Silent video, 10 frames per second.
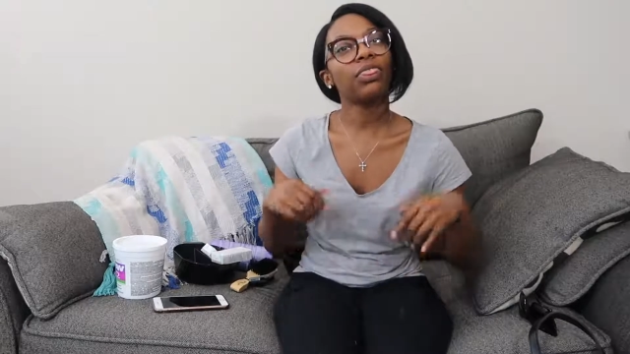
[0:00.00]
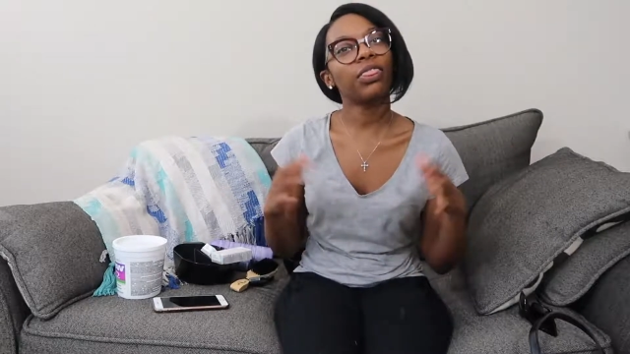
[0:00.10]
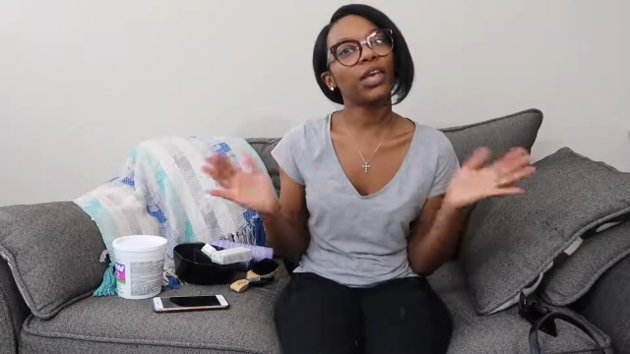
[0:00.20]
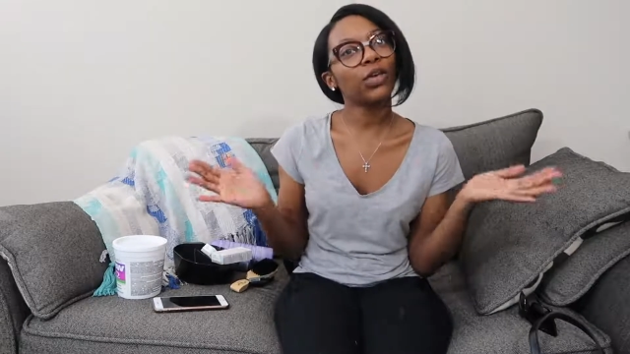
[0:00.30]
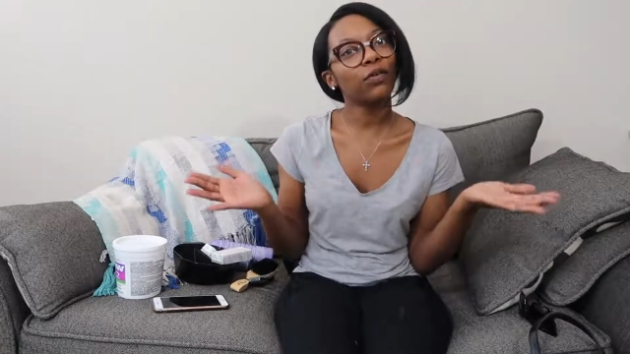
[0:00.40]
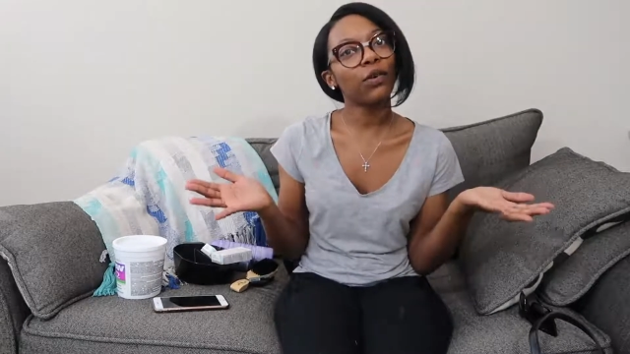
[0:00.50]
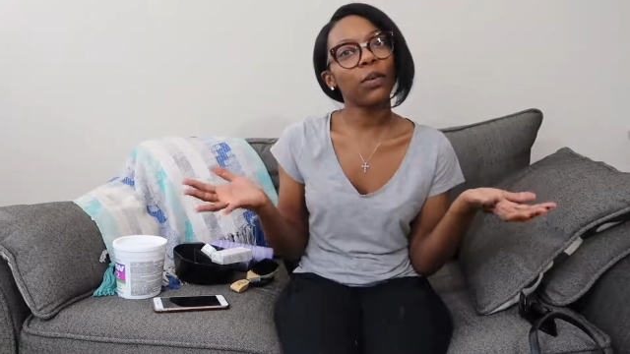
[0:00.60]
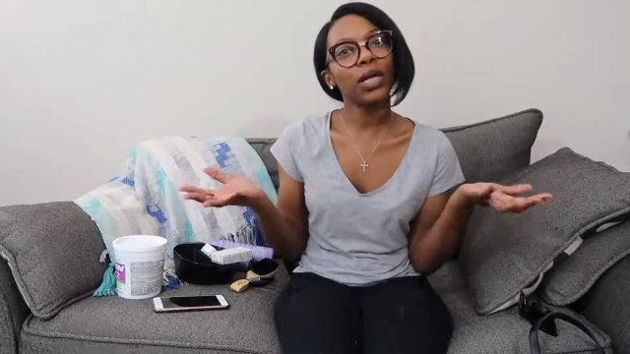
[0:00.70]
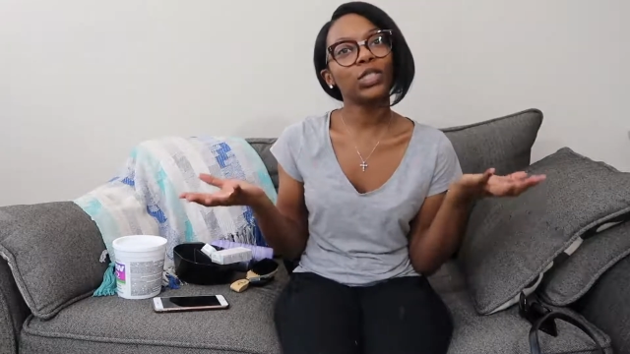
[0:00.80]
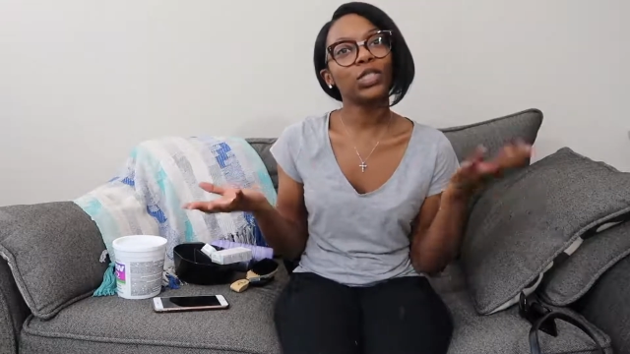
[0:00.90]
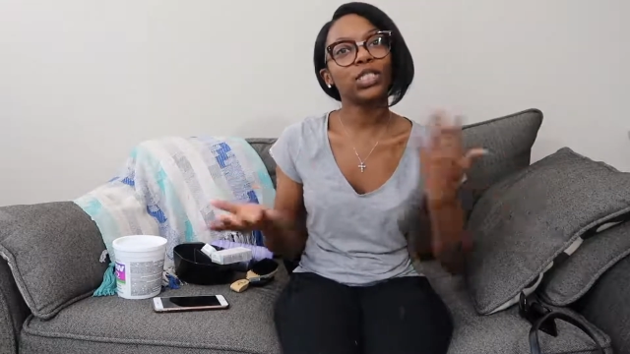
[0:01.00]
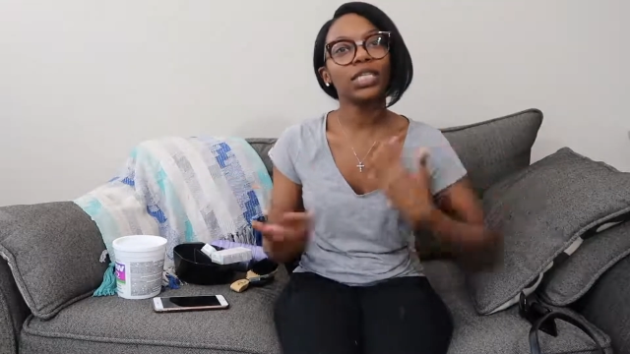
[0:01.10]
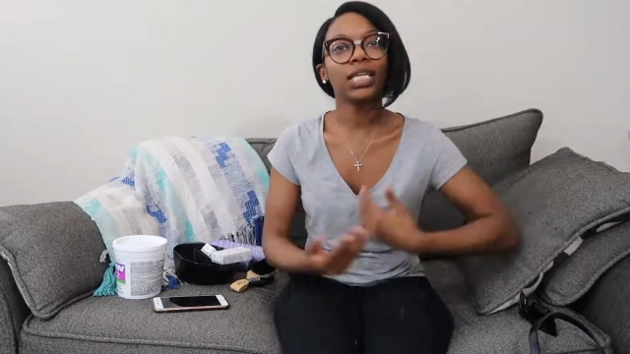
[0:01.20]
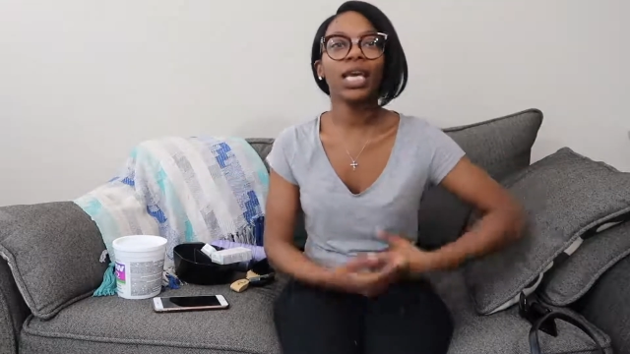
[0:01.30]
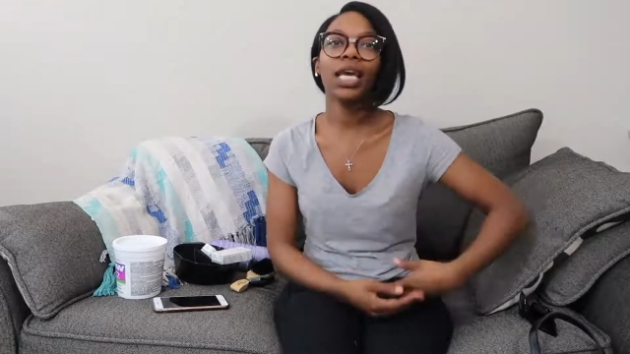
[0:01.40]
Thank you for
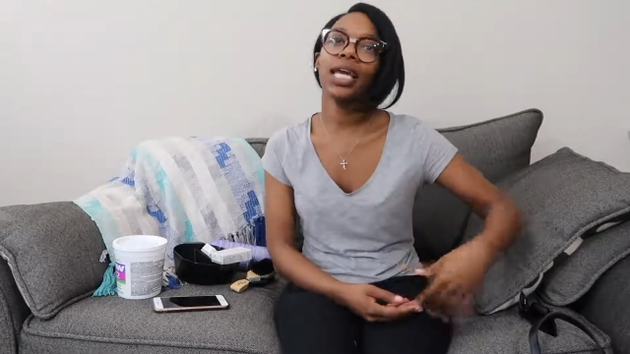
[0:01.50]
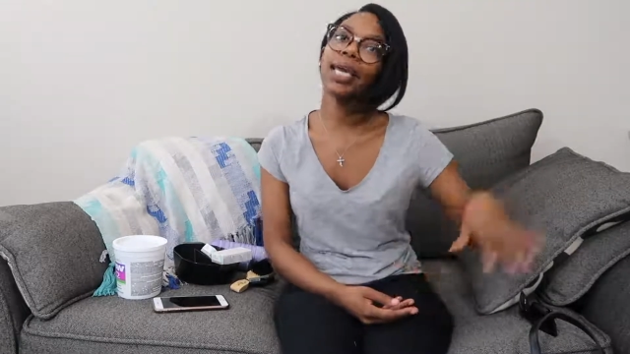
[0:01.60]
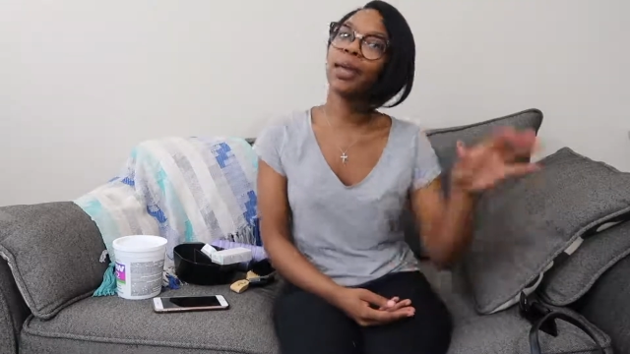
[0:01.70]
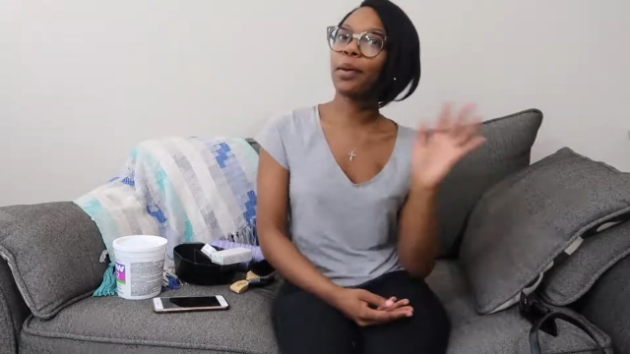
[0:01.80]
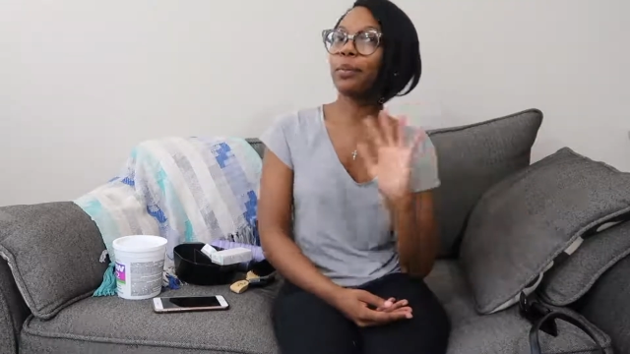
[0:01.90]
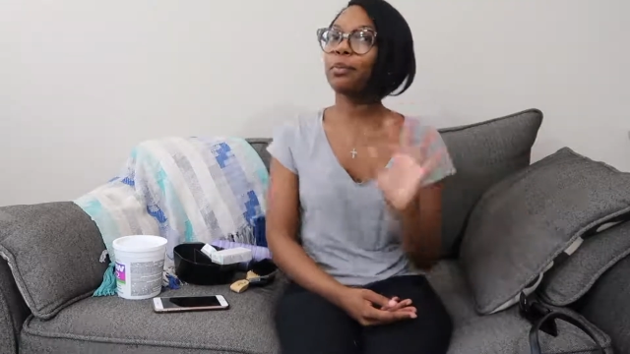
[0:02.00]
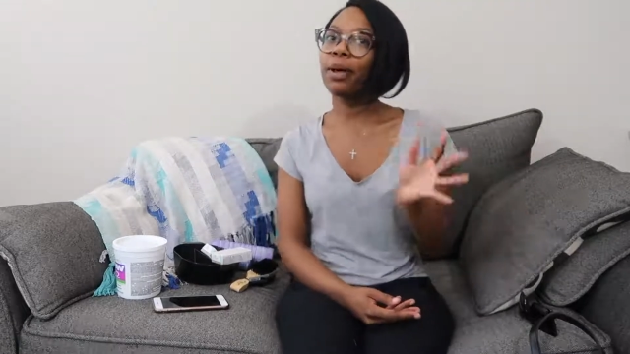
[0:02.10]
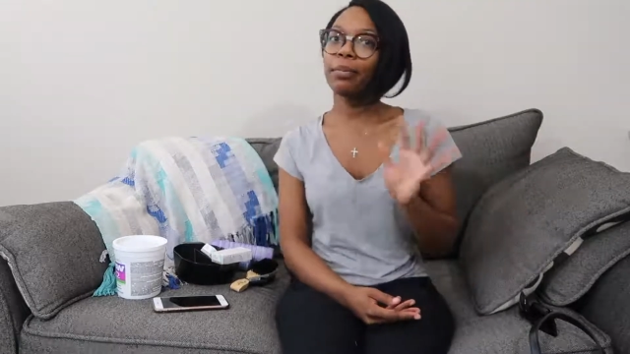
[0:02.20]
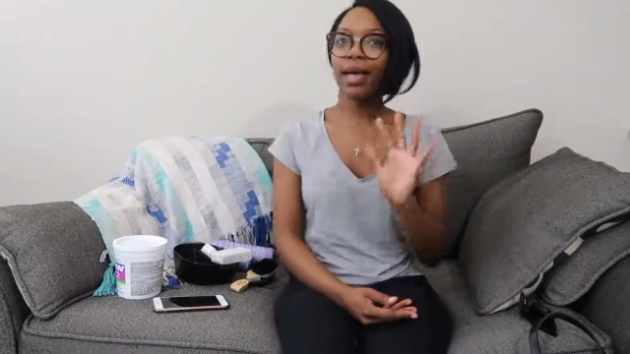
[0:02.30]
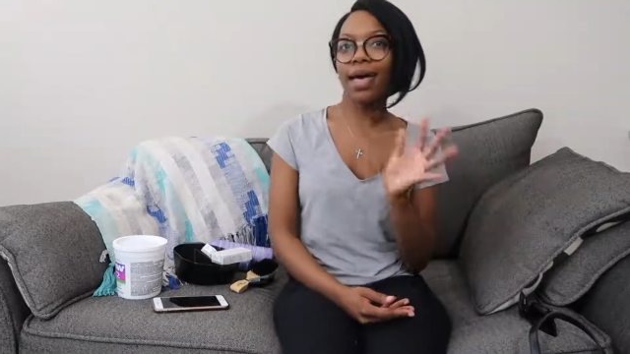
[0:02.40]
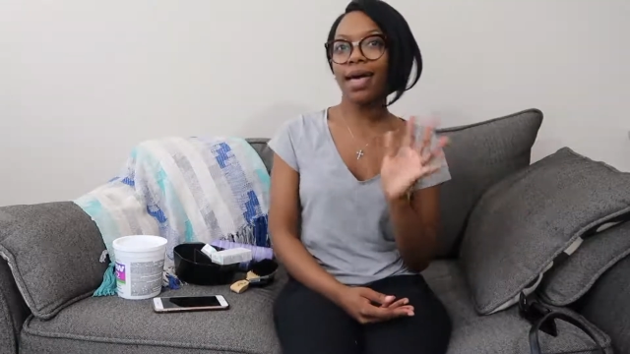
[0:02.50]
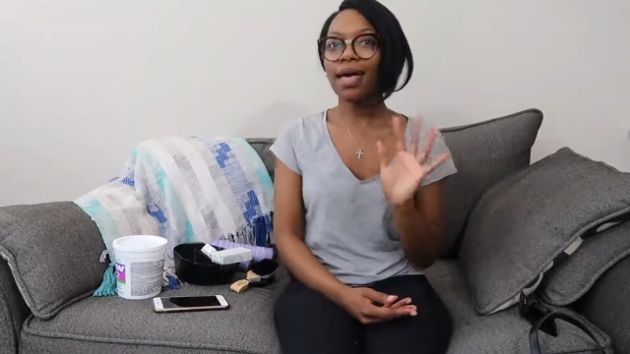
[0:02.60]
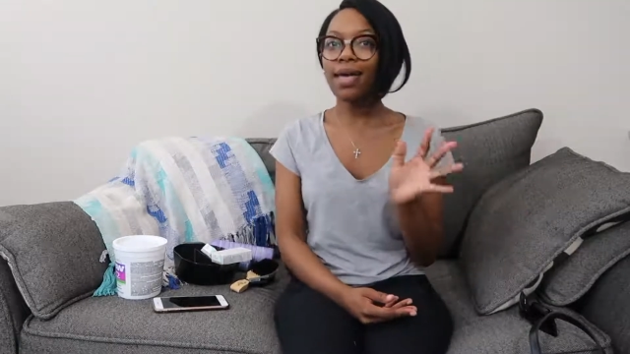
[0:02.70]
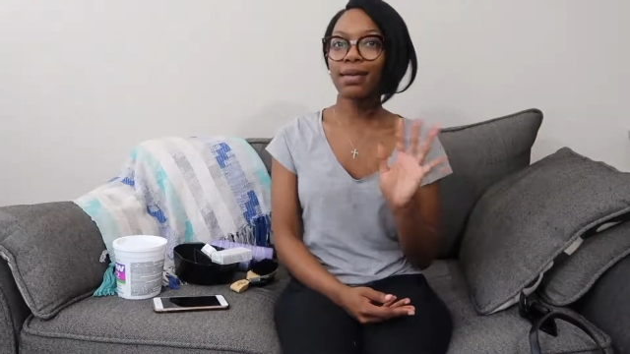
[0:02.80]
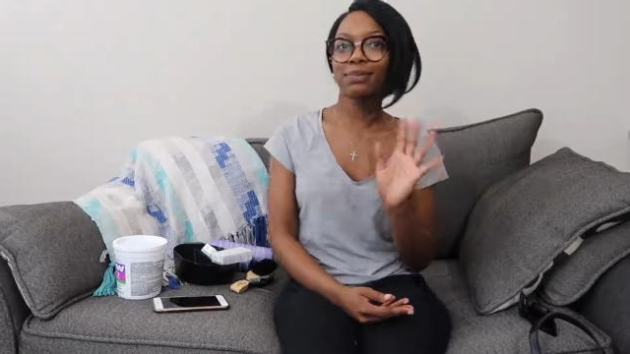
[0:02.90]
watching, and
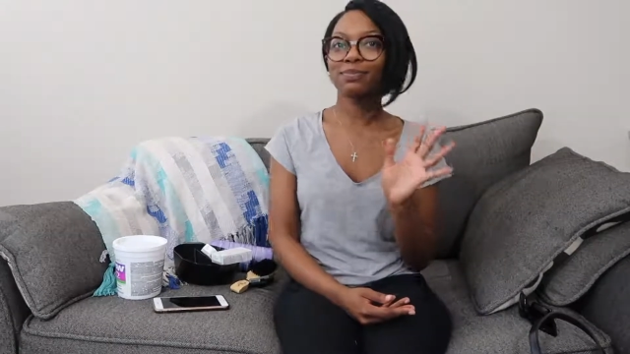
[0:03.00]
bye-bye.